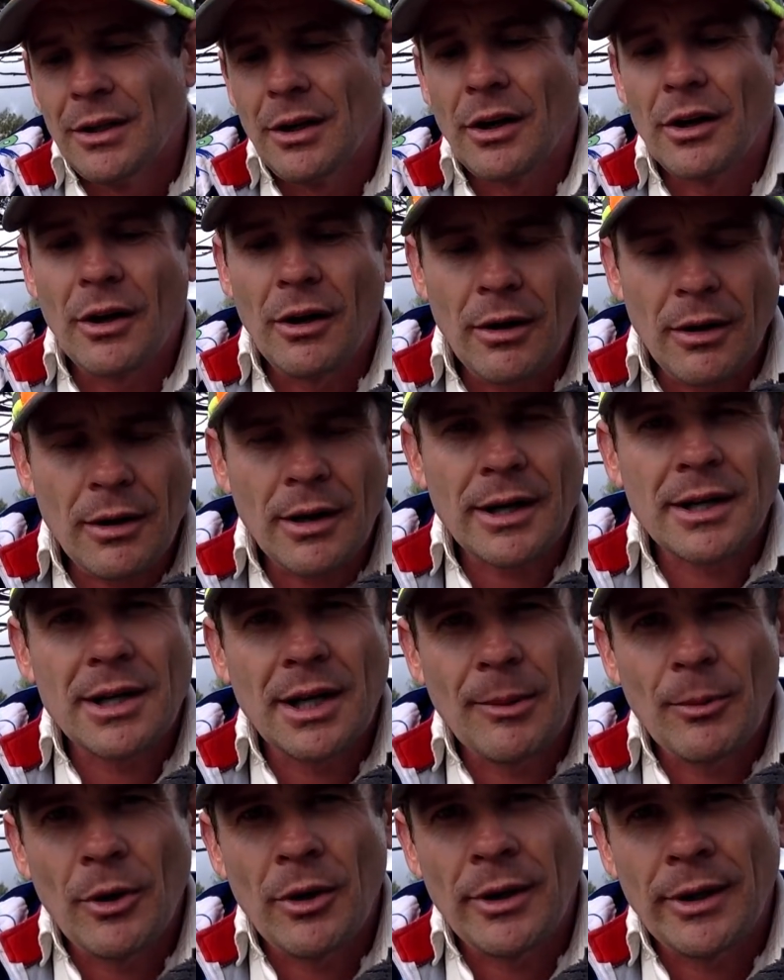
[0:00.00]
On a high
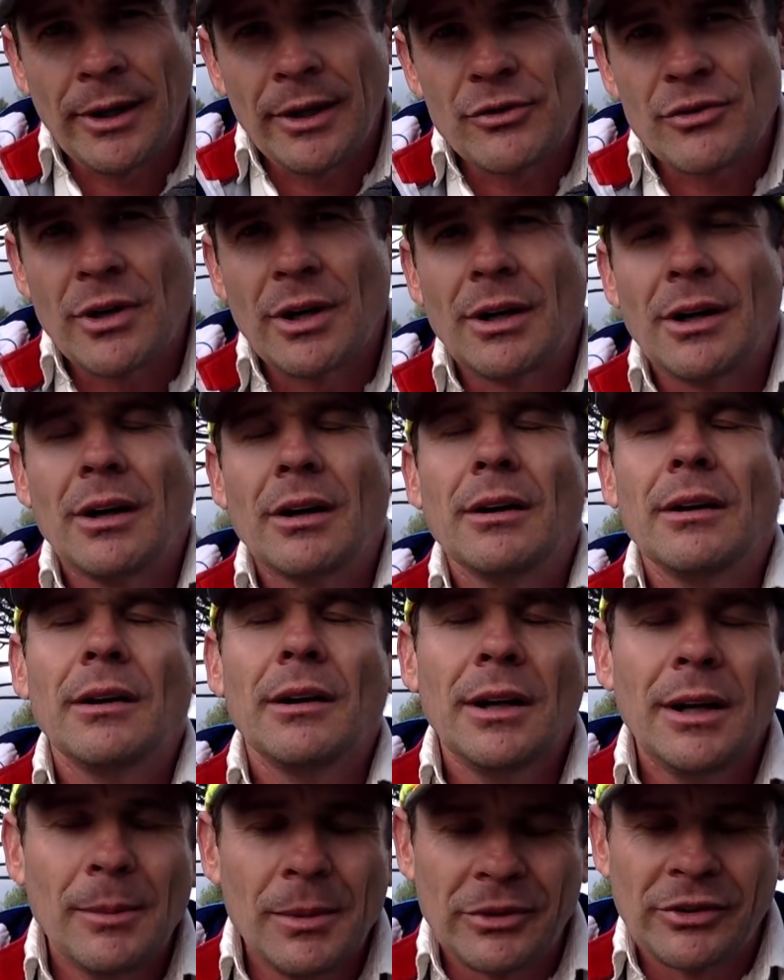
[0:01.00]
carbohydrate,
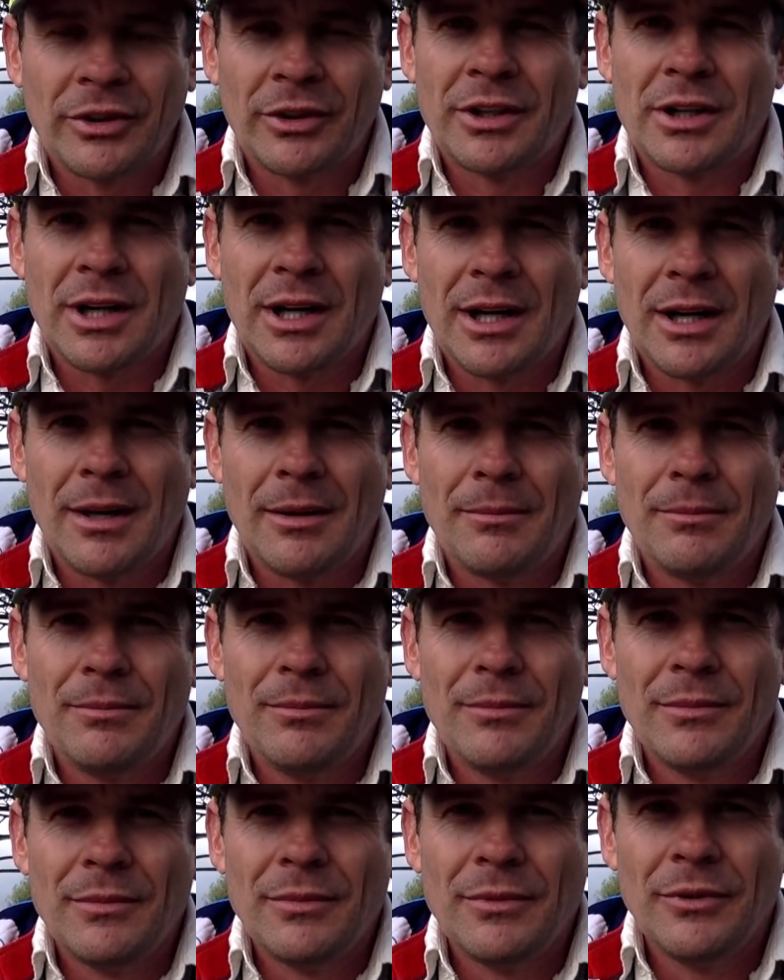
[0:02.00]
unlimited carb
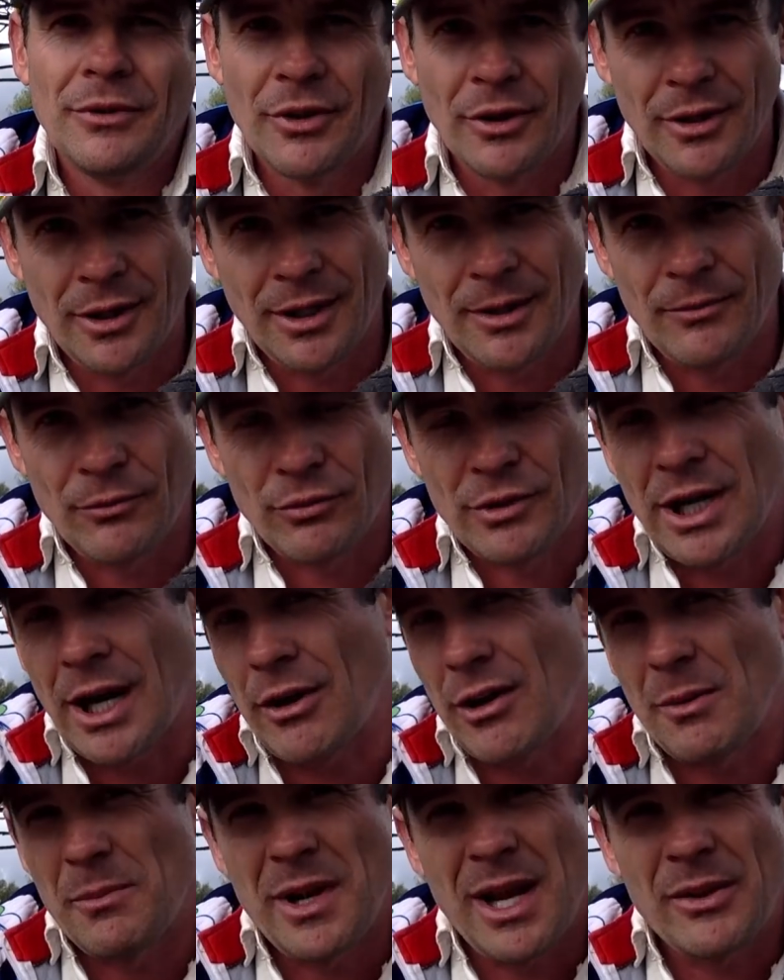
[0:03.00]
diet.
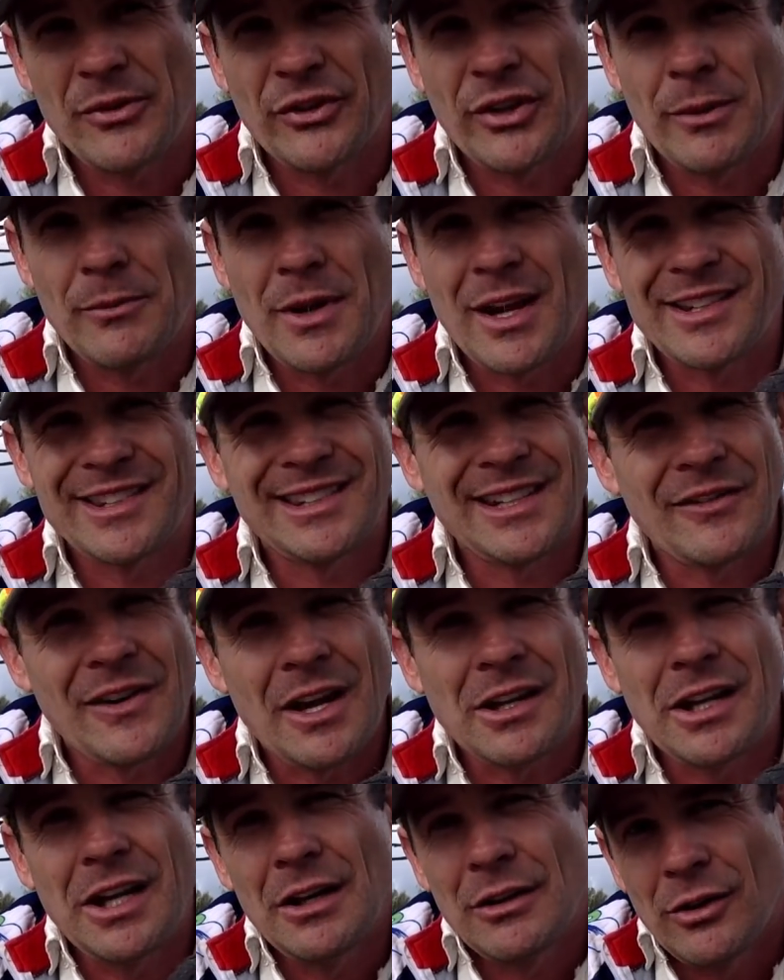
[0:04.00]
Currently I'm now sitting about
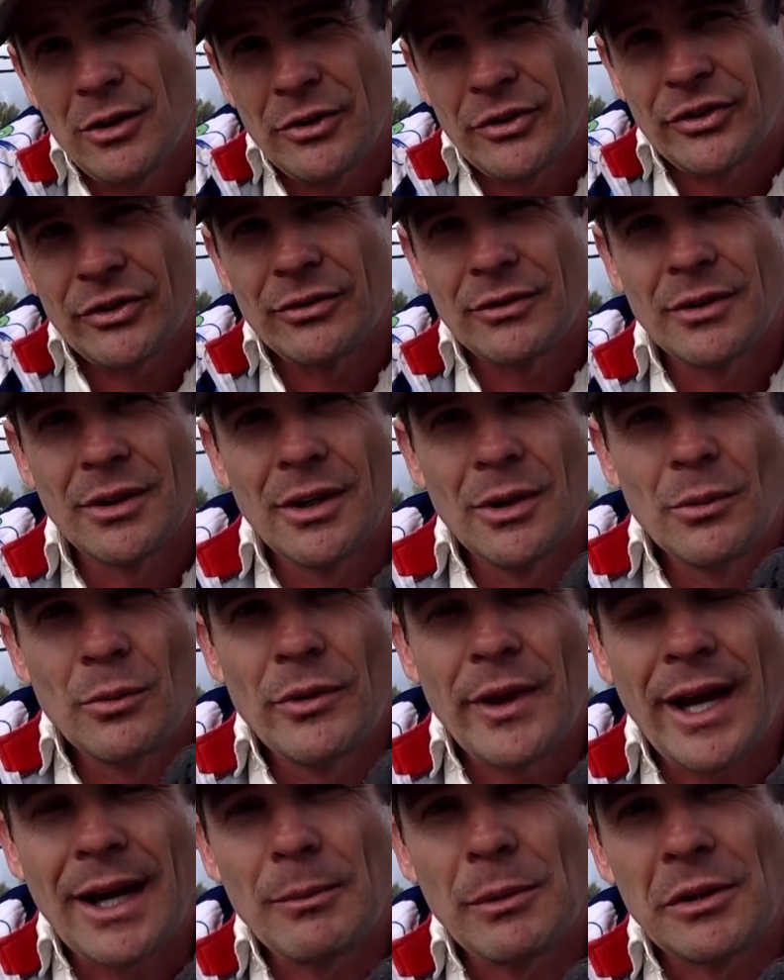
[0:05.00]
78 kilos
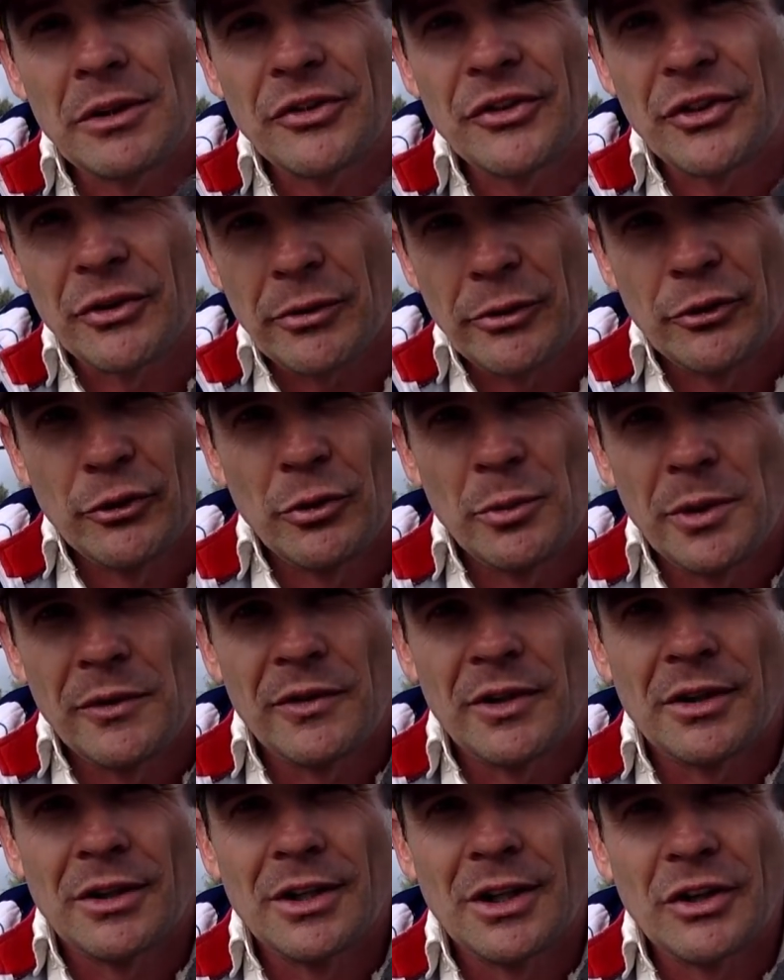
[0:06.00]
with anabolic steroids, doing a
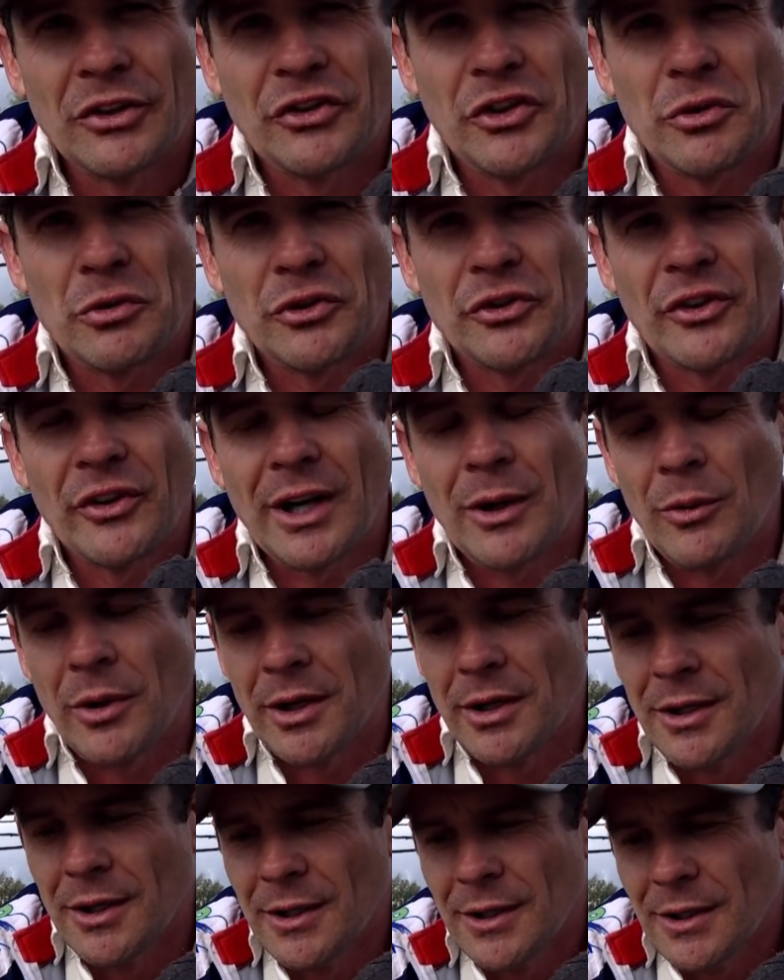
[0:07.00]
bit of a series on that
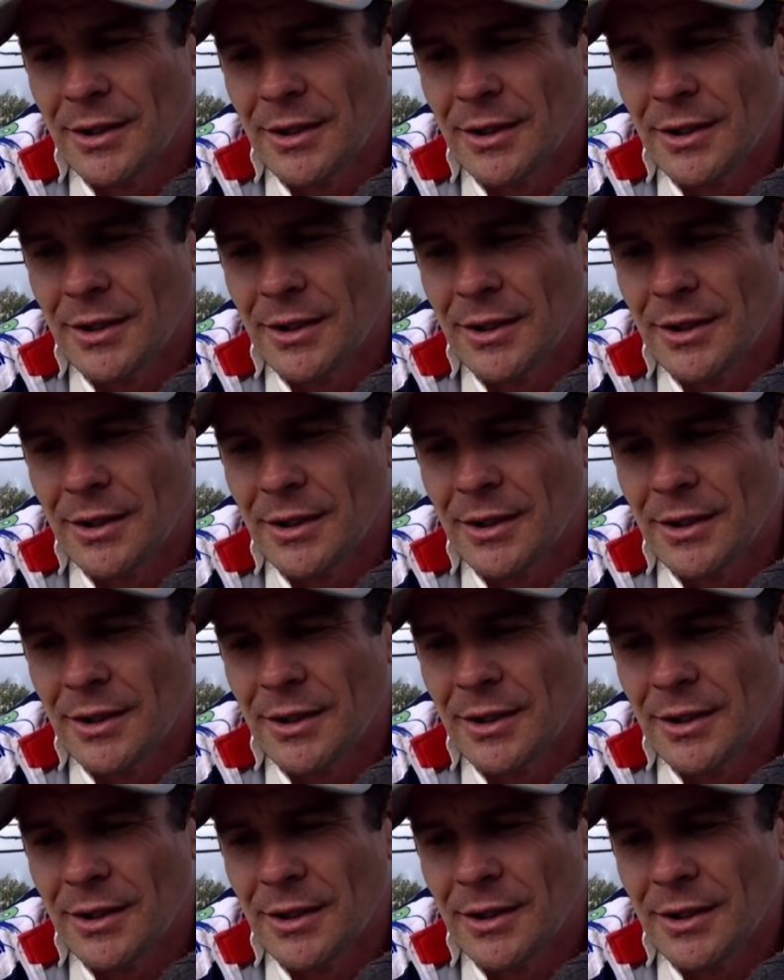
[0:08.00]
one.